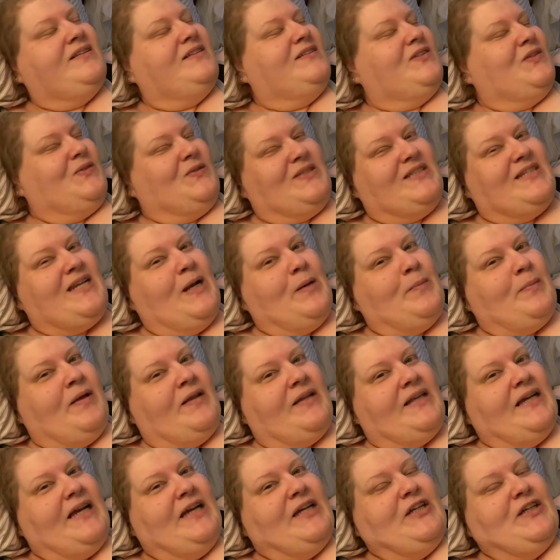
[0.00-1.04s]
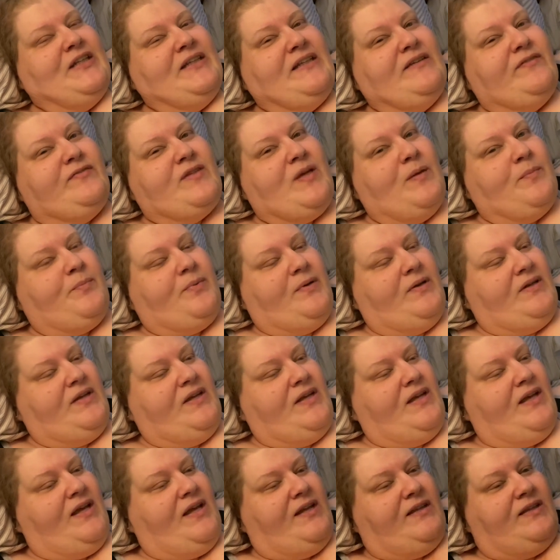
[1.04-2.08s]
So it's not about like I can't lift up, but
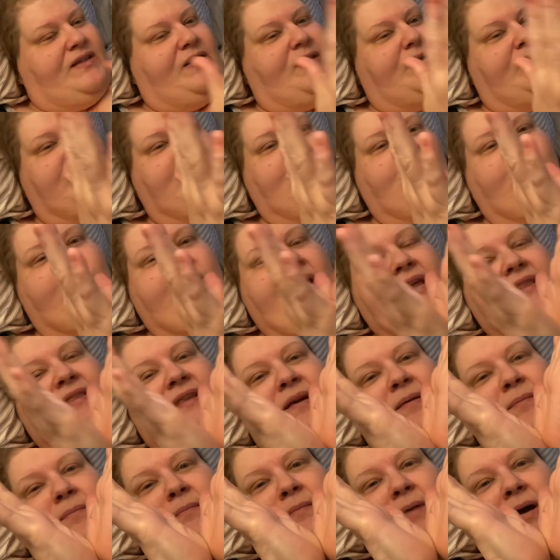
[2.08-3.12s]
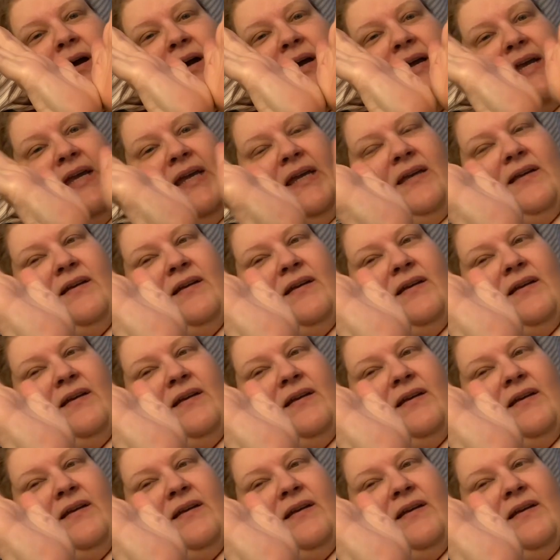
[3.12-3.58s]
the, the way that my